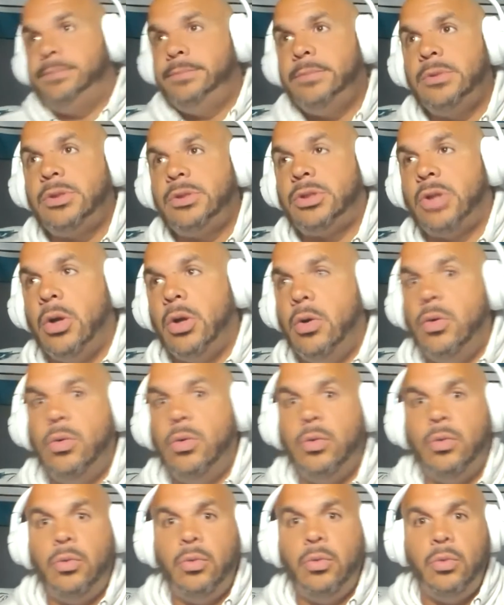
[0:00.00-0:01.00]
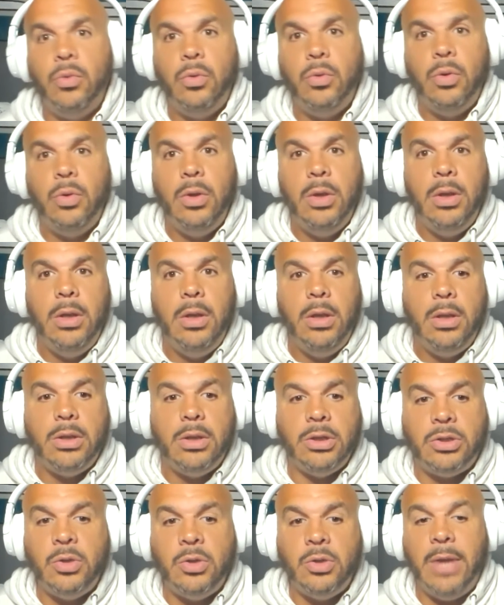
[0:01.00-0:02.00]
So
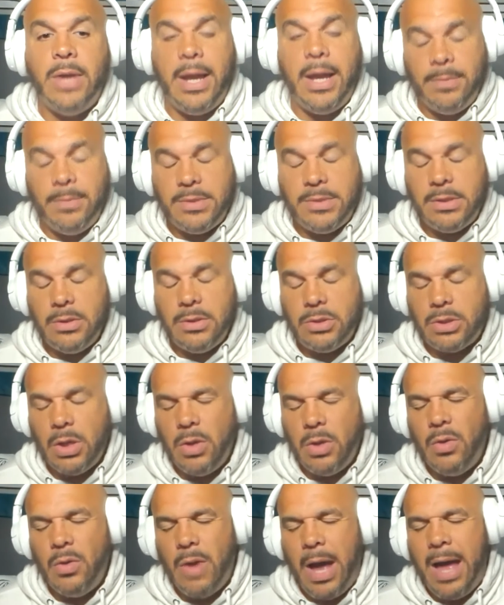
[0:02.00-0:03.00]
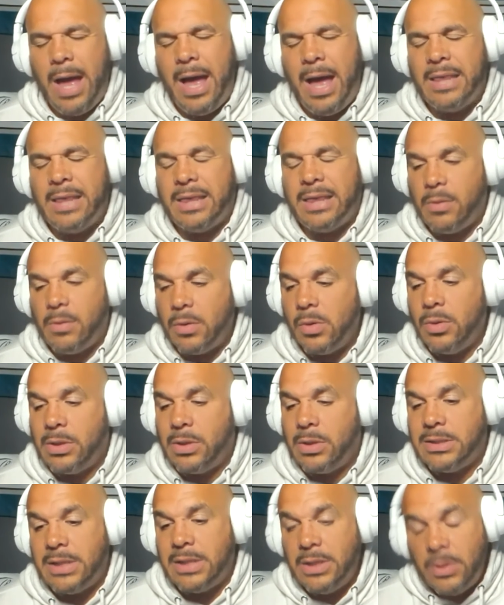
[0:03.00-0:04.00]
the 2 games. So I think we're going to
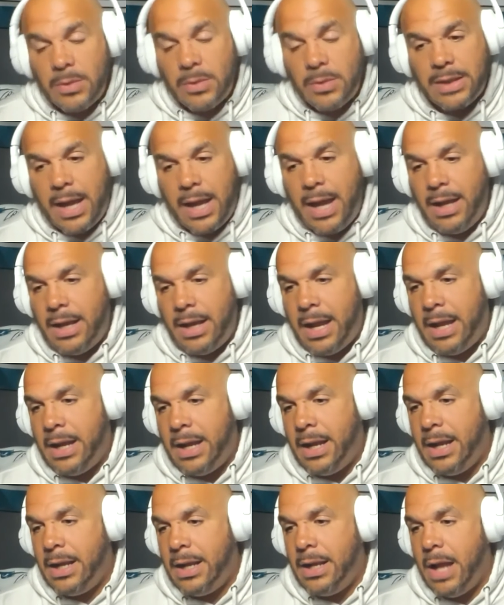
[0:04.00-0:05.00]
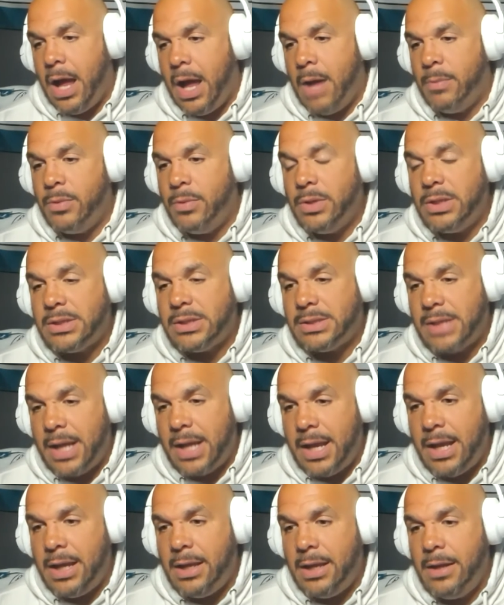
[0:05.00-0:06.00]
continue with that. And I'm going to
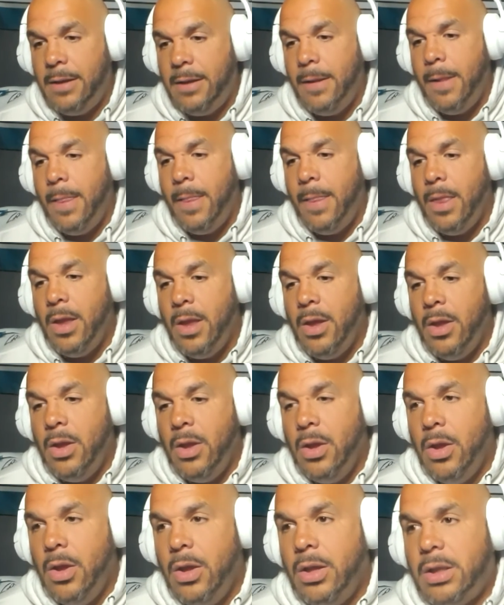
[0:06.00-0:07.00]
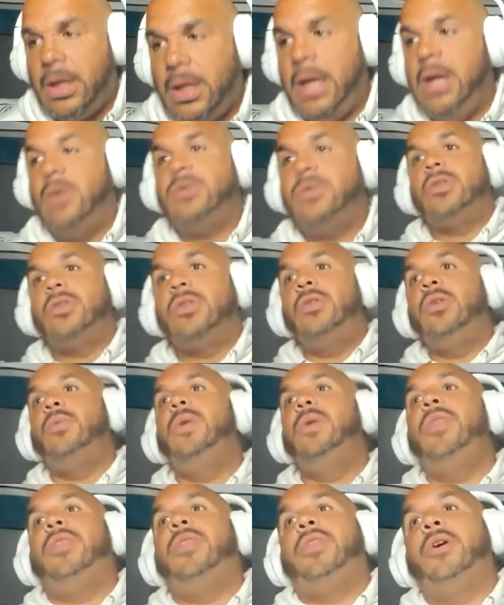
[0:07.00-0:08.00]
say the Eagles are going to
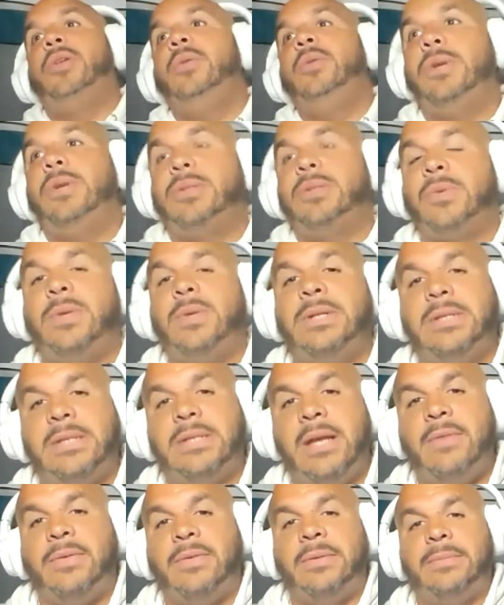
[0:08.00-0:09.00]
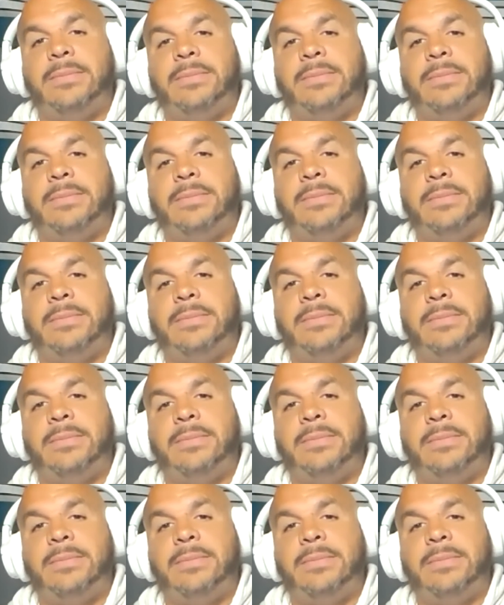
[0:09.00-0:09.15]
win 31-27.